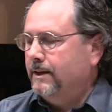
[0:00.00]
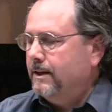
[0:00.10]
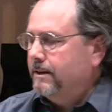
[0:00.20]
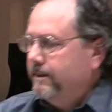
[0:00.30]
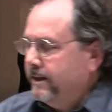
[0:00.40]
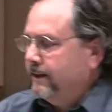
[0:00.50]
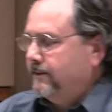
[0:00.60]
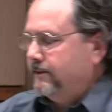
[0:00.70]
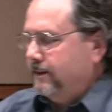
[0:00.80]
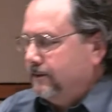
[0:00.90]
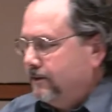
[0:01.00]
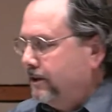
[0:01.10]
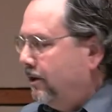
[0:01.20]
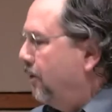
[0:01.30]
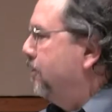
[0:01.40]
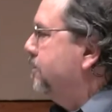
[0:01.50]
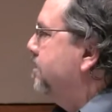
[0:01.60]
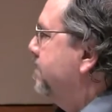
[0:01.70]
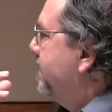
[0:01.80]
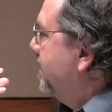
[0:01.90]
this is the
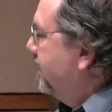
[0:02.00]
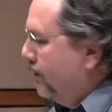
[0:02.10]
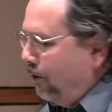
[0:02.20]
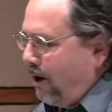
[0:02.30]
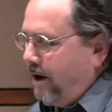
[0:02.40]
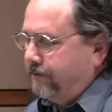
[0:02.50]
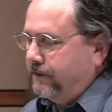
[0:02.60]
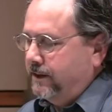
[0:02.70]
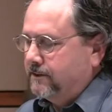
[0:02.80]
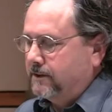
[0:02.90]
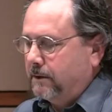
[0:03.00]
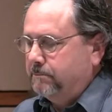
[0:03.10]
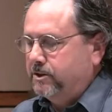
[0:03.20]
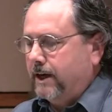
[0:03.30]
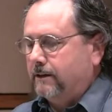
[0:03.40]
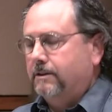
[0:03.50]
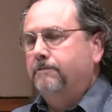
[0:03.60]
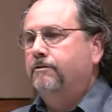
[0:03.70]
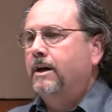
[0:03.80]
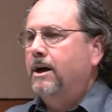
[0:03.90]
ultimate and loftiest
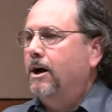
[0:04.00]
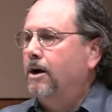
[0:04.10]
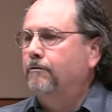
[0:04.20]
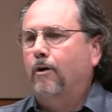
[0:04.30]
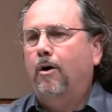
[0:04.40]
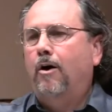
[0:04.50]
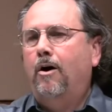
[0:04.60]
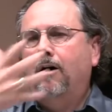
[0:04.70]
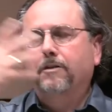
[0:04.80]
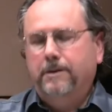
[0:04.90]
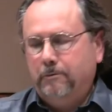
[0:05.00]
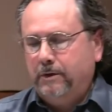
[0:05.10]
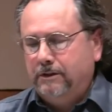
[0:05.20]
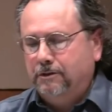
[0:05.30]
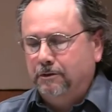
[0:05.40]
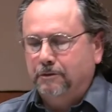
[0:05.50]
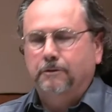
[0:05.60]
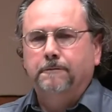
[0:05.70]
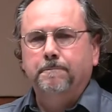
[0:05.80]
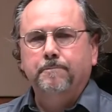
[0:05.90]
objective of all that we do,